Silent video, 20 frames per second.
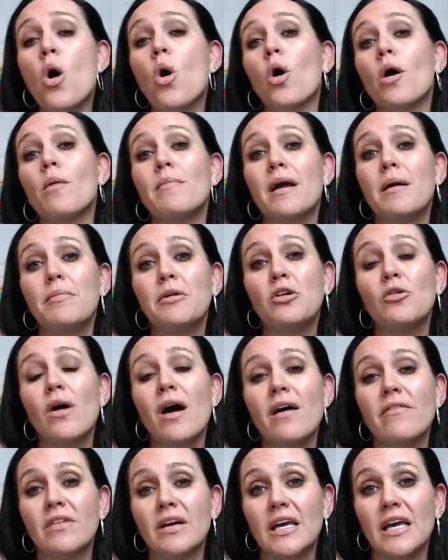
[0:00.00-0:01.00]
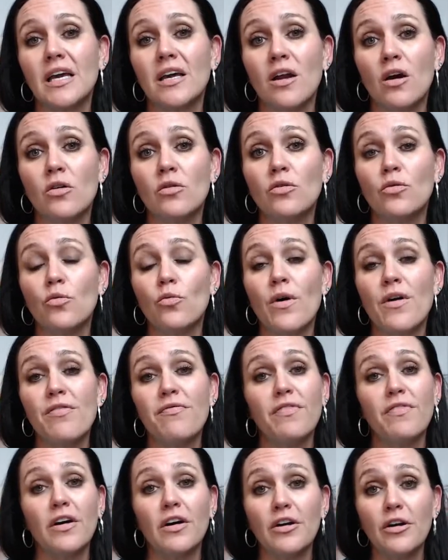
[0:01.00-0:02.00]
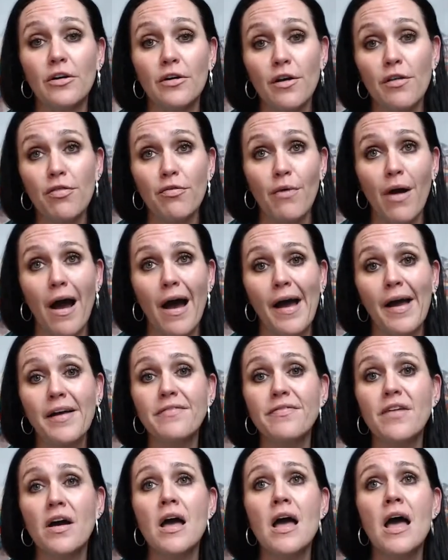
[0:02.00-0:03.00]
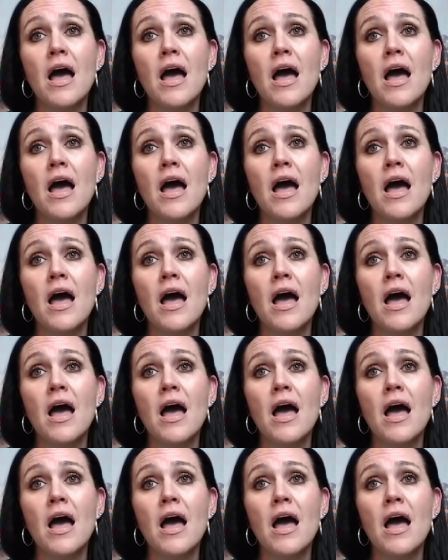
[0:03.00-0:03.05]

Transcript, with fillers: or maybe you have a kiddo with failure to thrive,